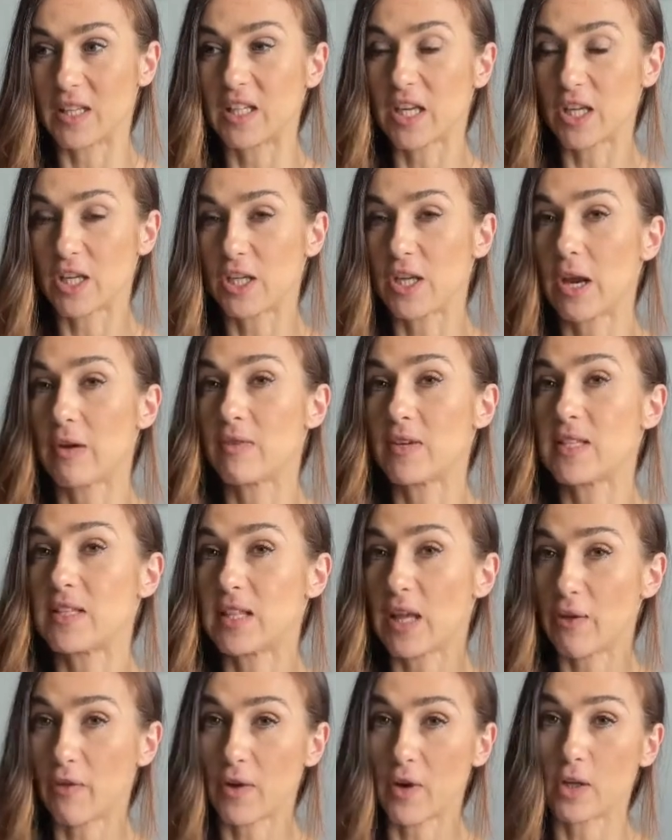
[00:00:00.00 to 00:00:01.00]
This year is
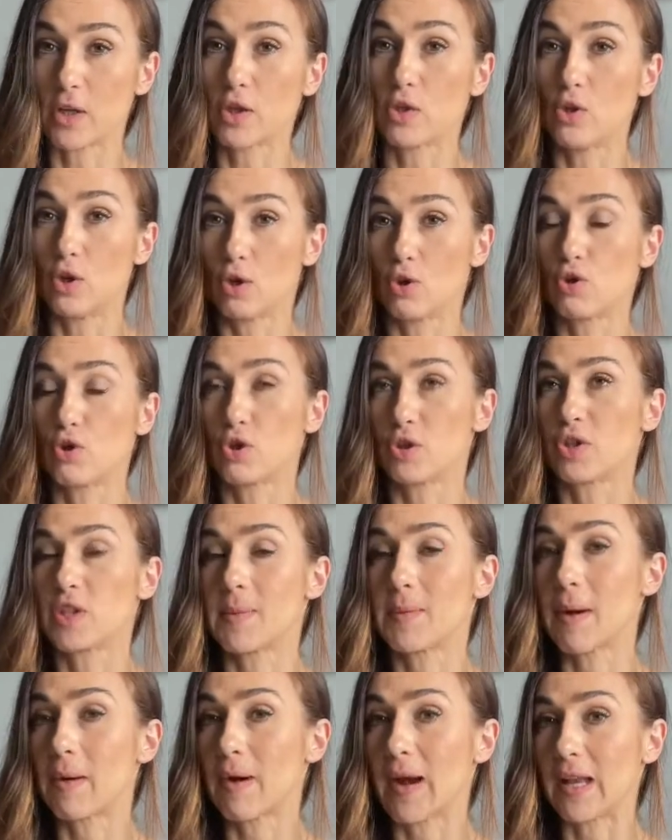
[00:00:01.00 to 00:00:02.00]
different. It's not just
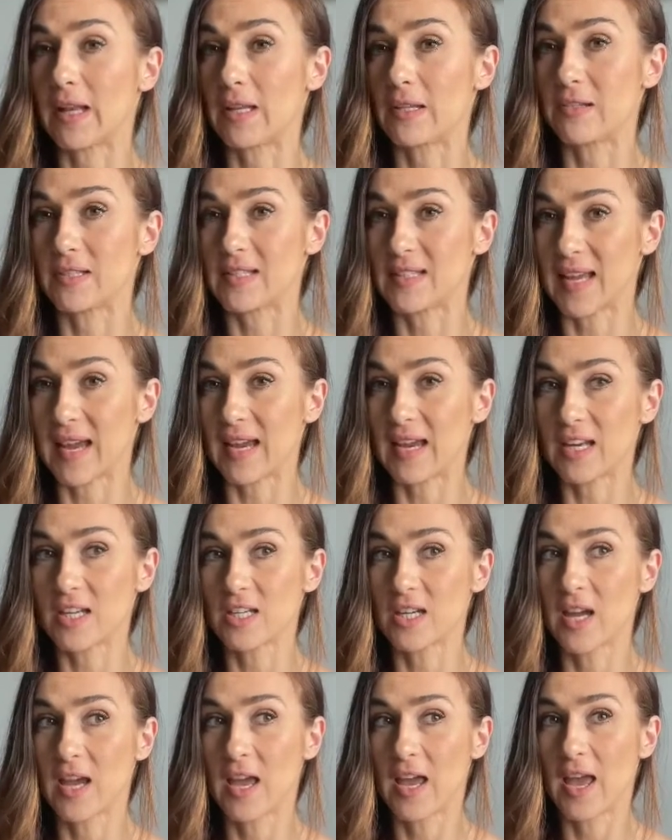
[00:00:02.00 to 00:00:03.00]
about getting to stage.